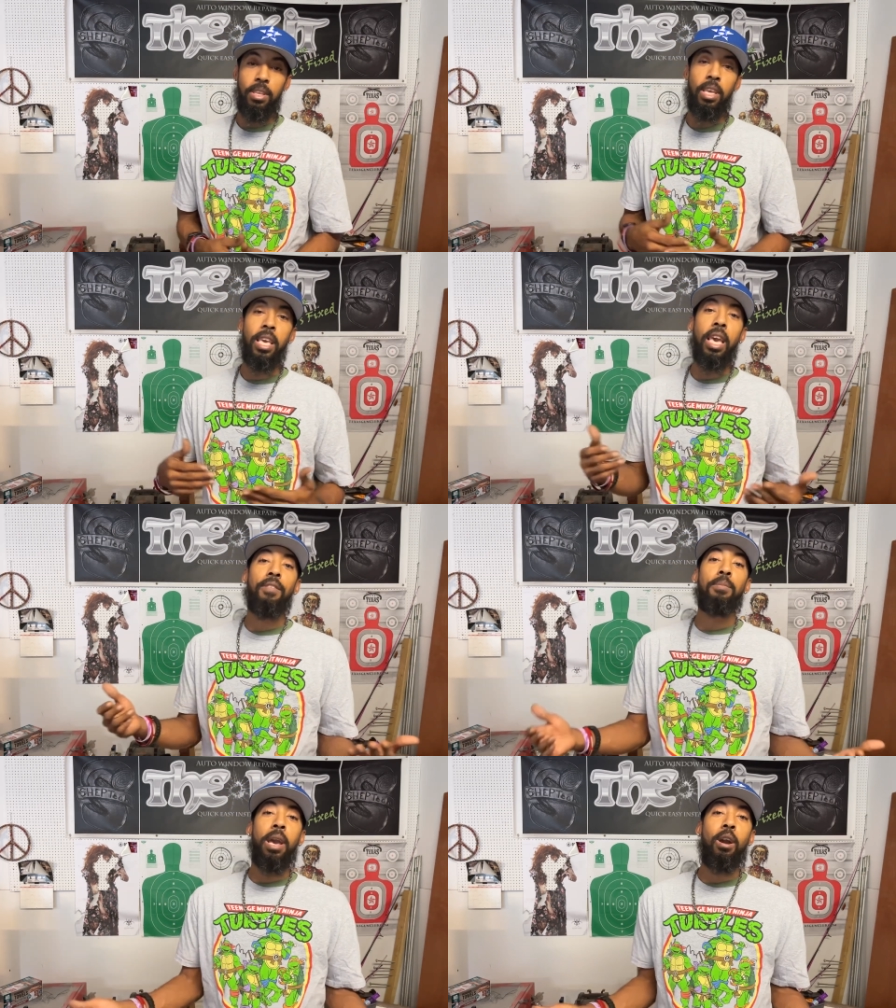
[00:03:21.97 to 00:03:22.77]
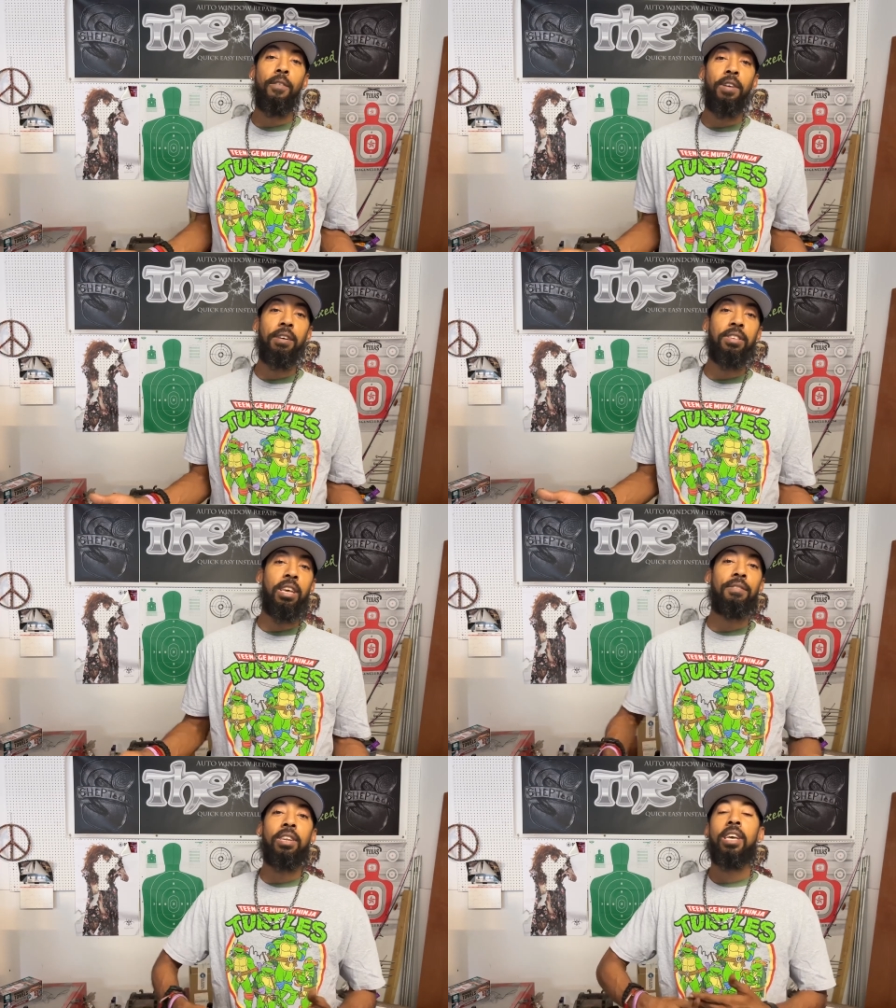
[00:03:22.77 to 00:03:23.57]
It came from
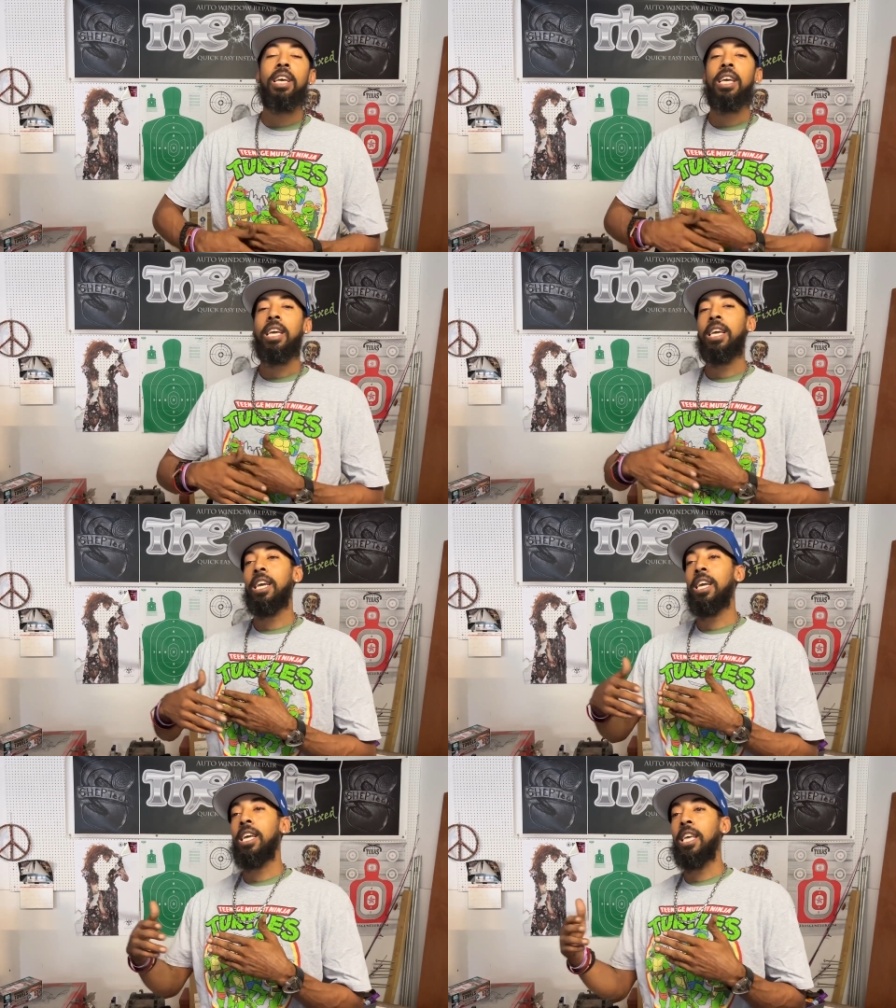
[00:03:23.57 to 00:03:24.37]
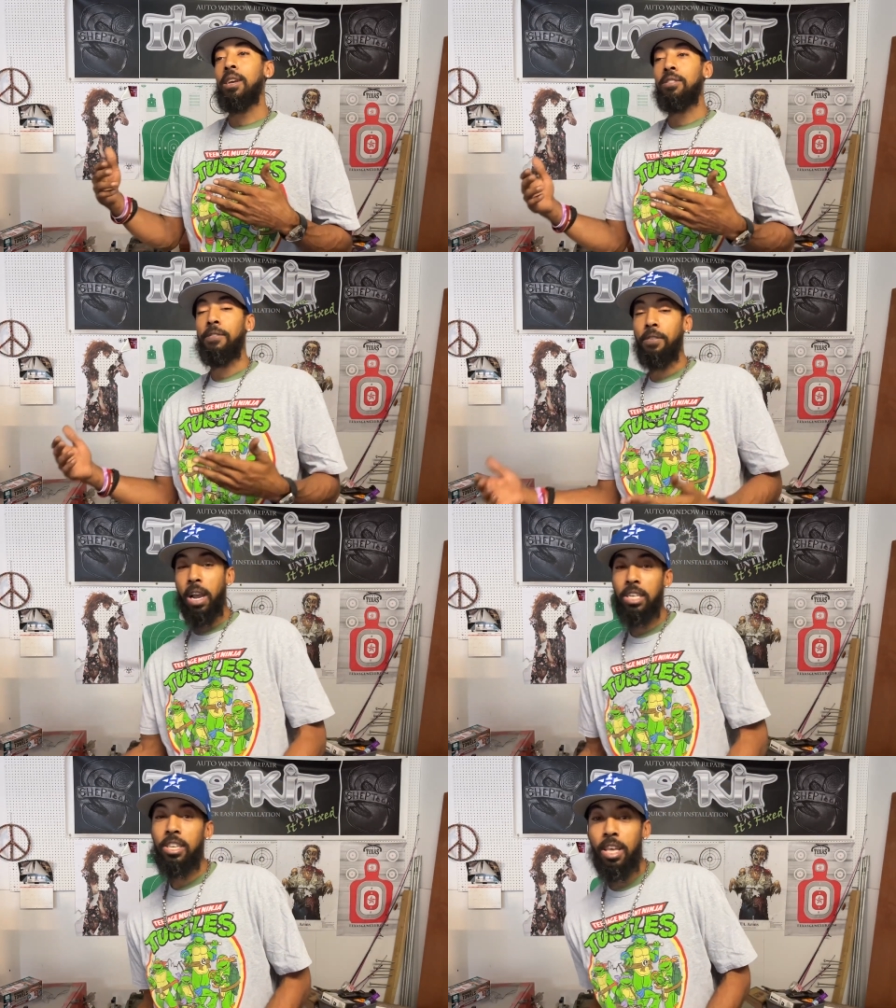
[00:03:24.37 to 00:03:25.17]
AR57, and it's a
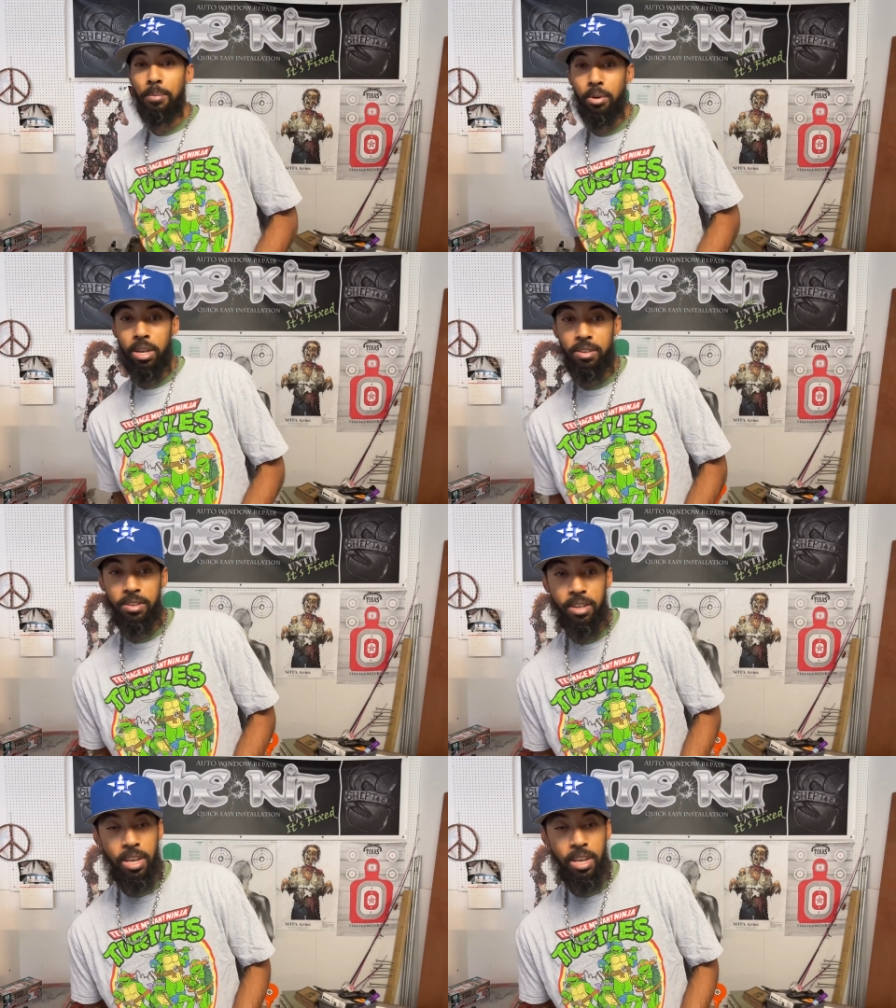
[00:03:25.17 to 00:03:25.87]
fraction of that price.